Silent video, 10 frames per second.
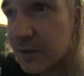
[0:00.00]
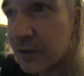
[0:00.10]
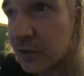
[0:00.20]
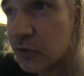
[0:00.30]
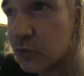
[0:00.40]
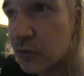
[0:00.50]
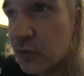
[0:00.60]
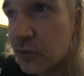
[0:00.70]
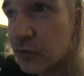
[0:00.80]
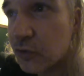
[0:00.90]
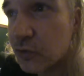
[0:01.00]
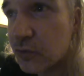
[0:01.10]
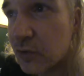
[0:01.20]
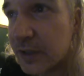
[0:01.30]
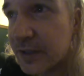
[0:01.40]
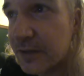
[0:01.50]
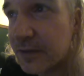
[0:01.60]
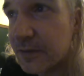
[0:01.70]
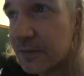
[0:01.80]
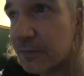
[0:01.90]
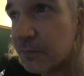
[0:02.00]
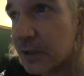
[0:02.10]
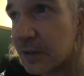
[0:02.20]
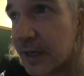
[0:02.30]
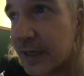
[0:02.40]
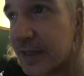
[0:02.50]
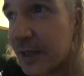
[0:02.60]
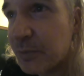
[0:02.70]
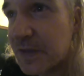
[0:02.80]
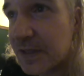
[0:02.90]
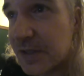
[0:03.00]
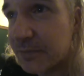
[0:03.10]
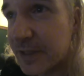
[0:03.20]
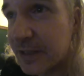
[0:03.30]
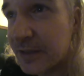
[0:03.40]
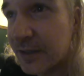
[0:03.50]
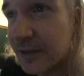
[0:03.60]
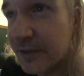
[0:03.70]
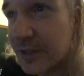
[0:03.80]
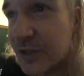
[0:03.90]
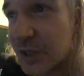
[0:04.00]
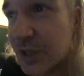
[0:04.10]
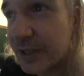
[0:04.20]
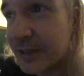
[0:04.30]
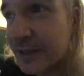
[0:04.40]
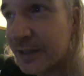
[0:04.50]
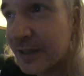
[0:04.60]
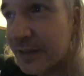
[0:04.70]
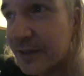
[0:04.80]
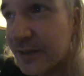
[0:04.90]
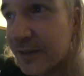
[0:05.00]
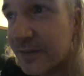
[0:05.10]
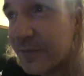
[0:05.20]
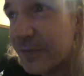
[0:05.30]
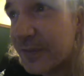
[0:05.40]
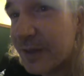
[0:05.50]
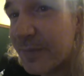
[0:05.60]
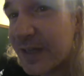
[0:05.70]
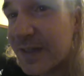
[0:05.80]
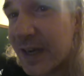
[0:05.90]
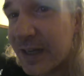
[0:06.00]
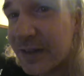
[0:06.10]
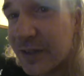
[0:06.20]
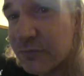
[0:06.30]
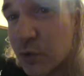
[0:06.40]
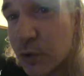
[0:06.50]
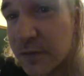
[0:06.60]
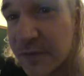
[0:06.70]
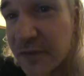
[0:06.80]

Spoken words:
you know, through a line of nepotism that, you know, they're just like, they're maintaining the rule of a